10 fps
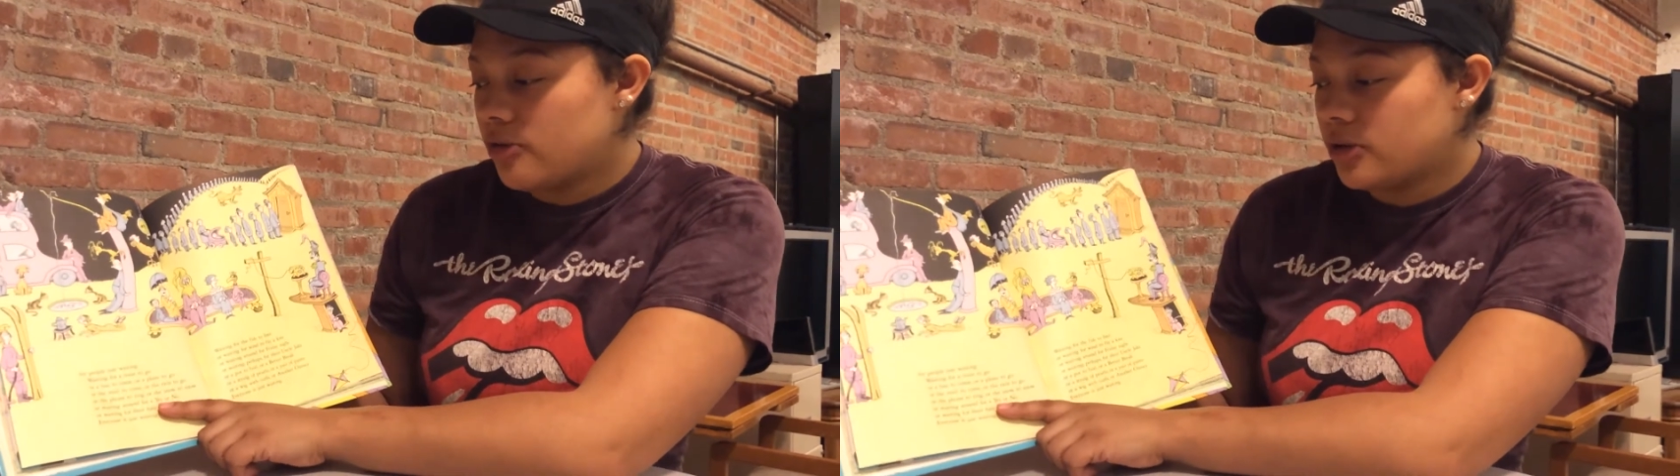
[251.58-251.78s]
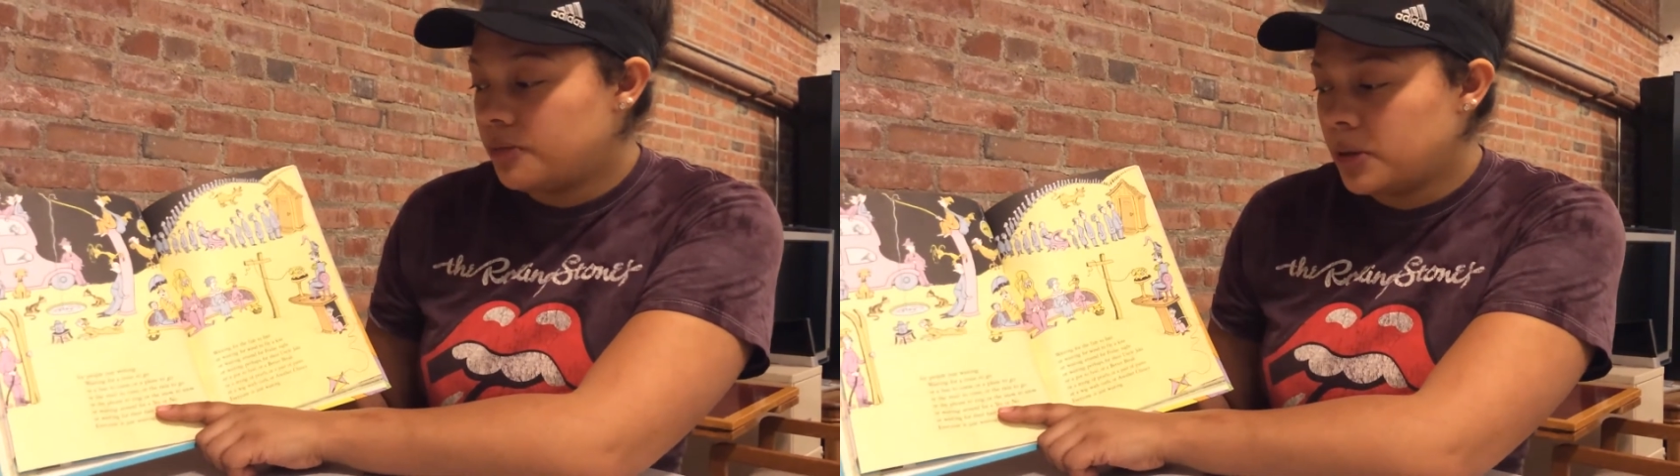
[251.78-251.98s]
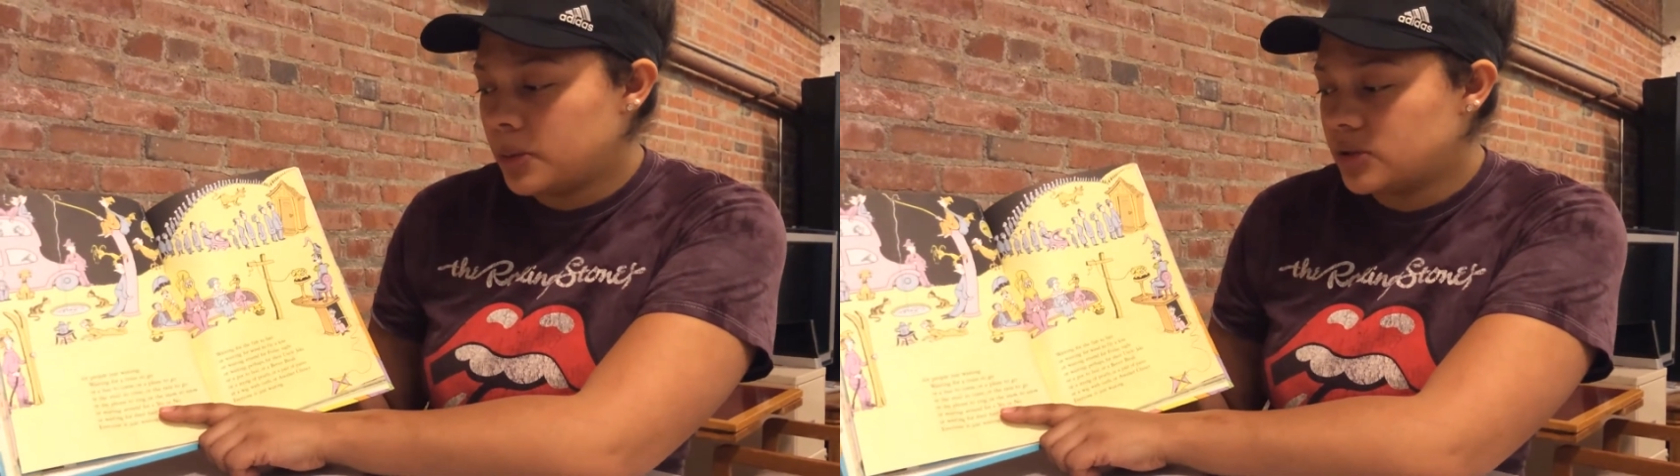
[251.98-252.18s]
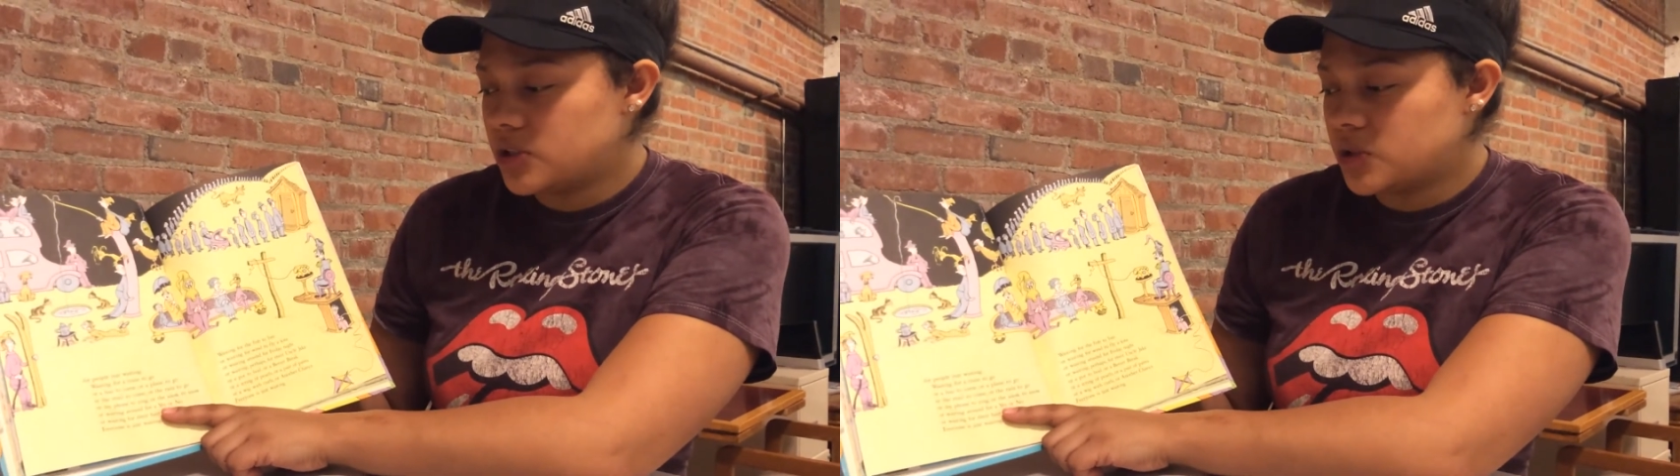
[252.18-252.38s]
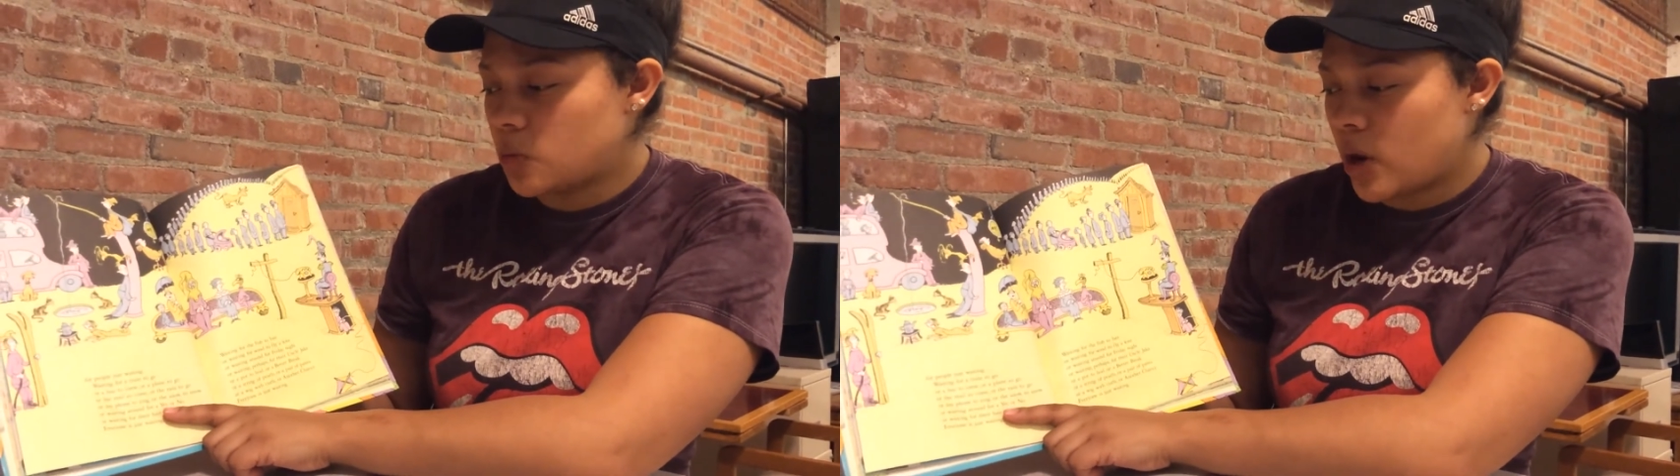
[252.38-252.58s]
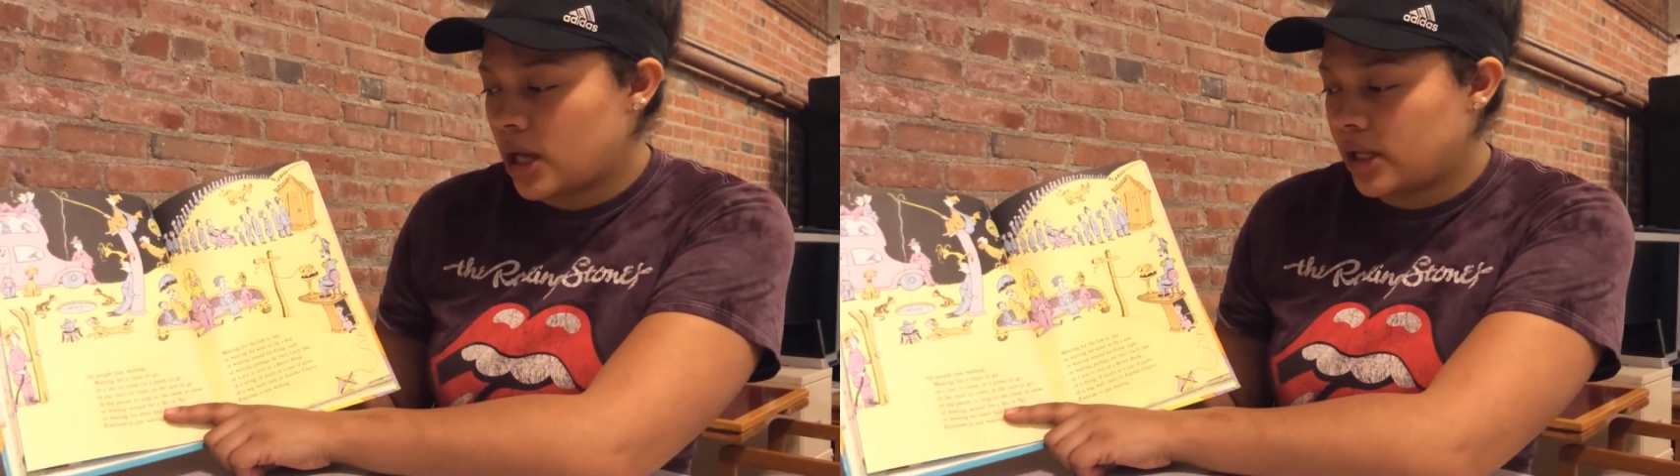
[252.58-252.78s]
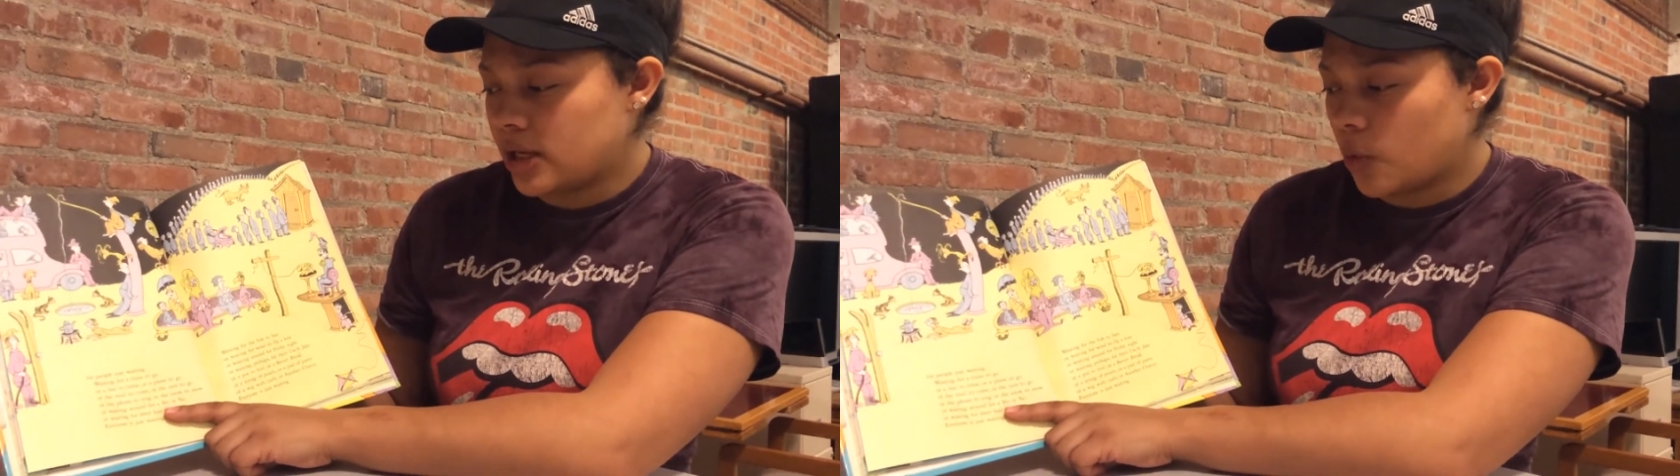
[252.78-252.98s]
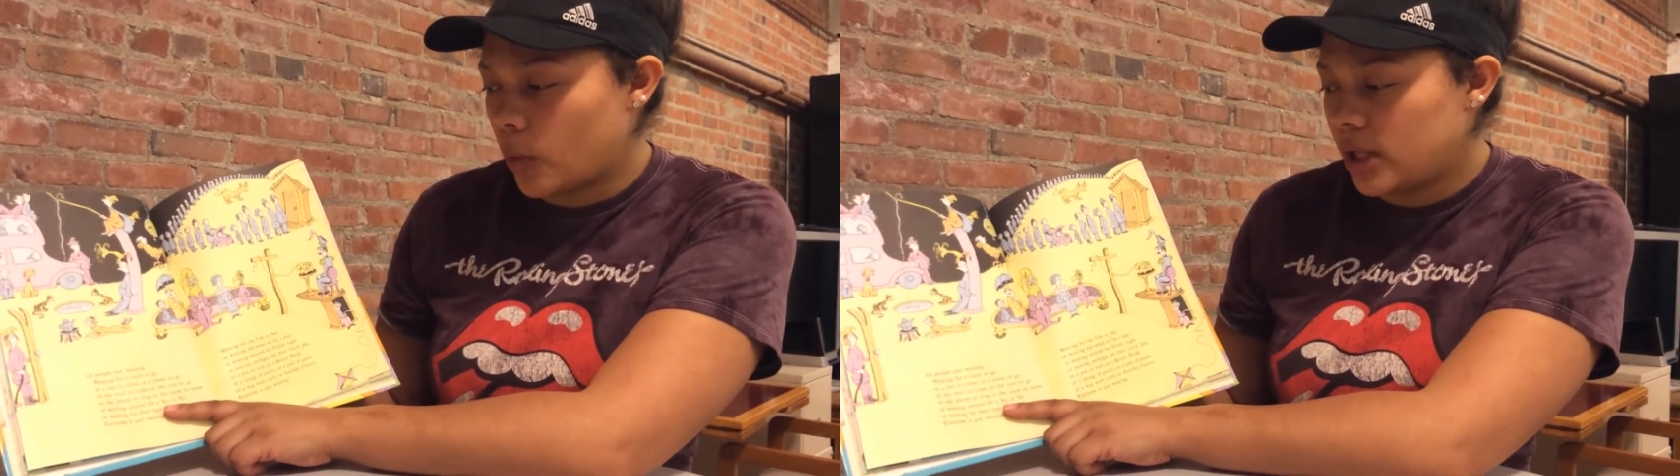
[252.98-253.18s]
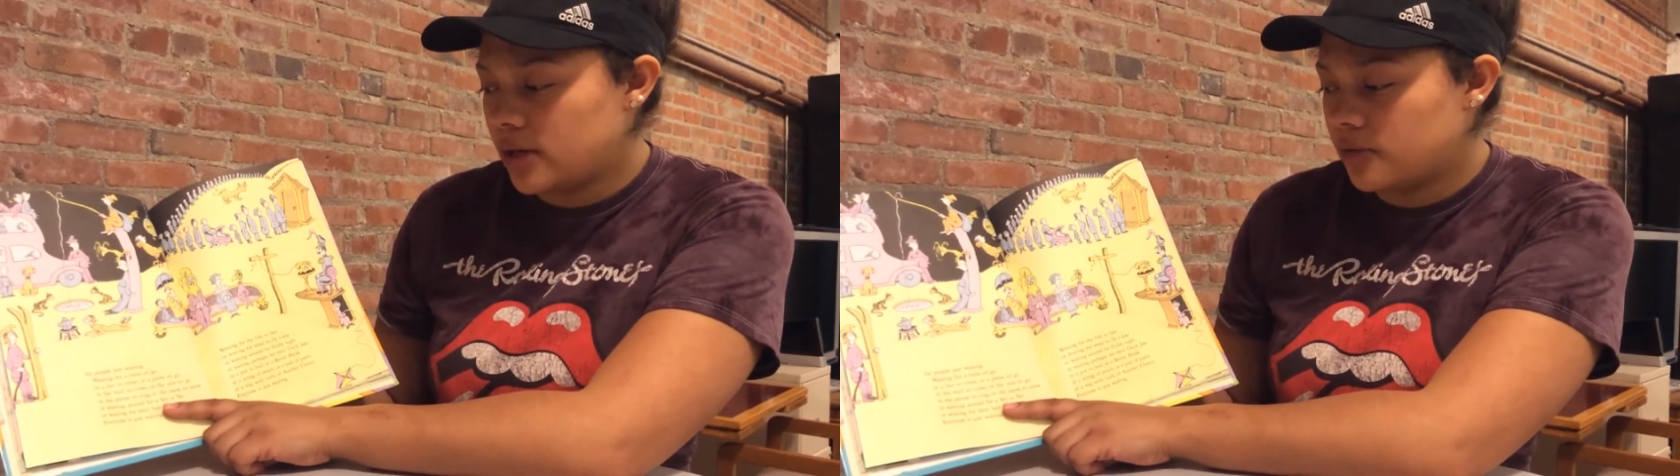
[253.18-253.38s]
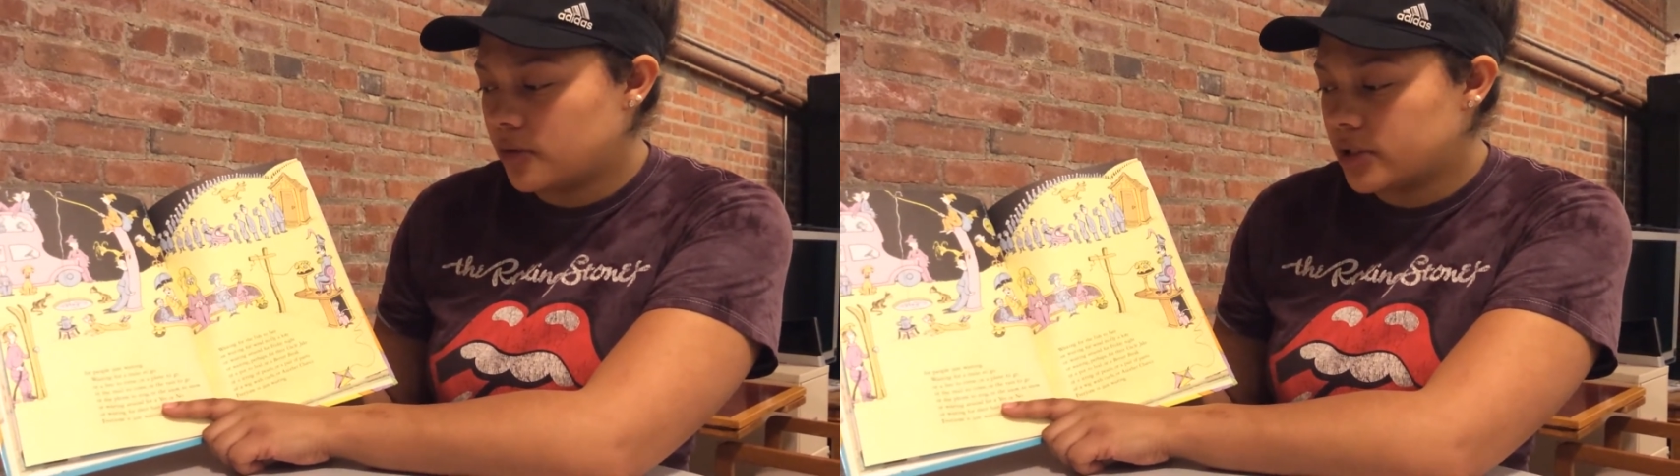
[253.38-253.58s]
For people just
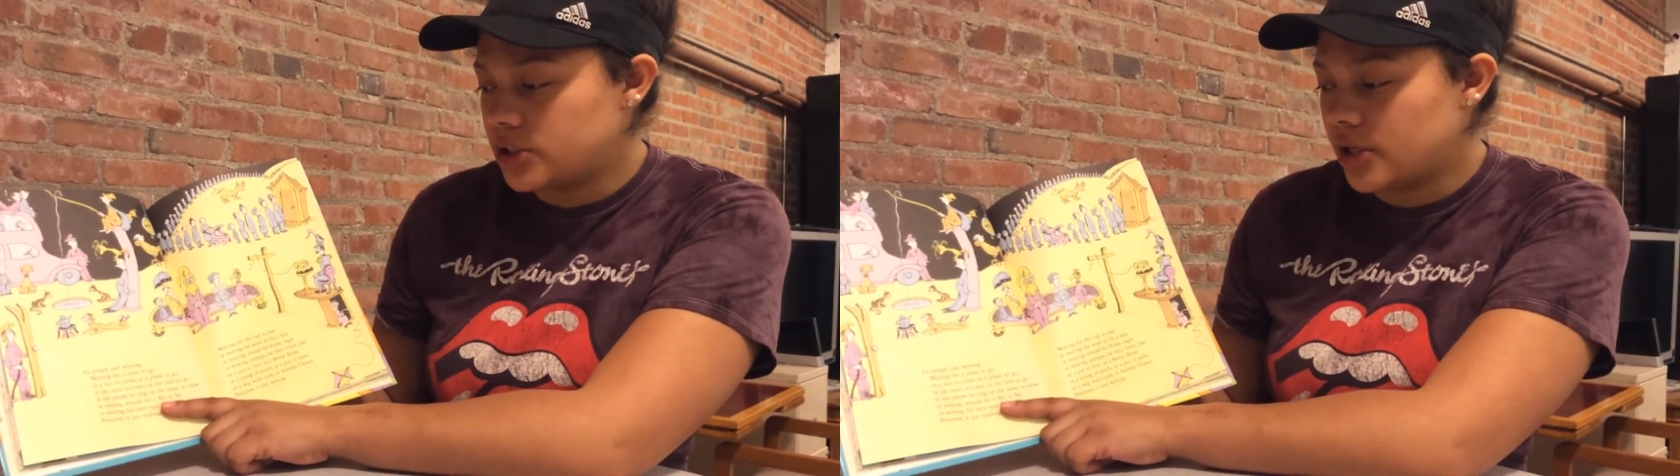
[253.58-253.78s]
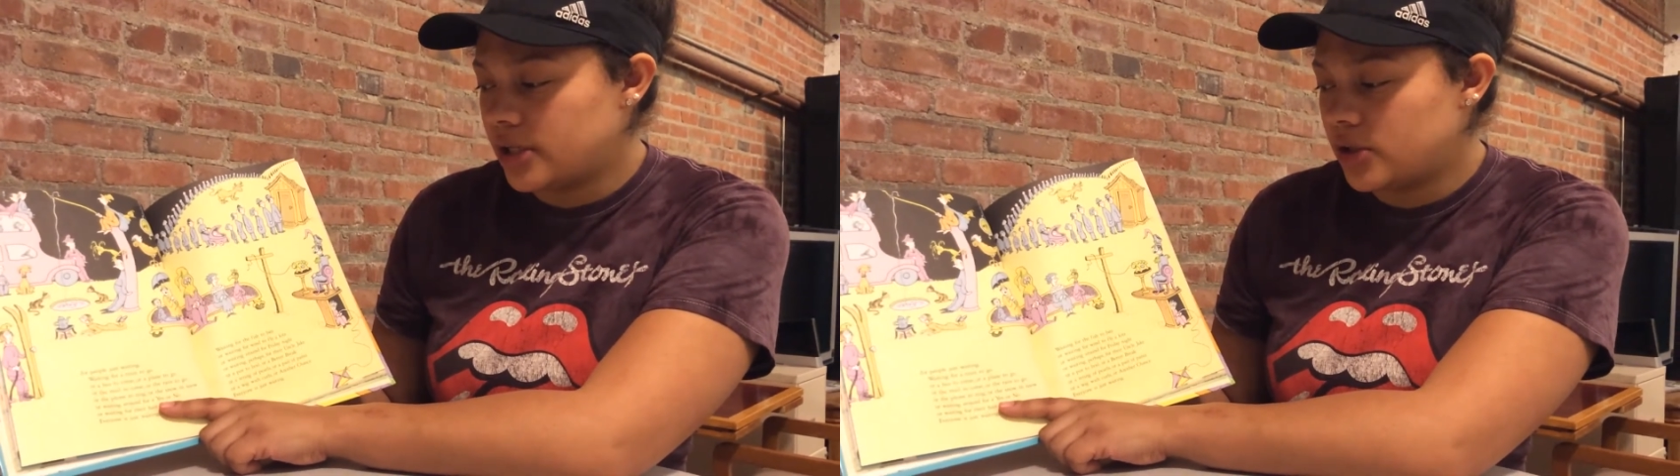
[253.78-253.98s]
waiting for a train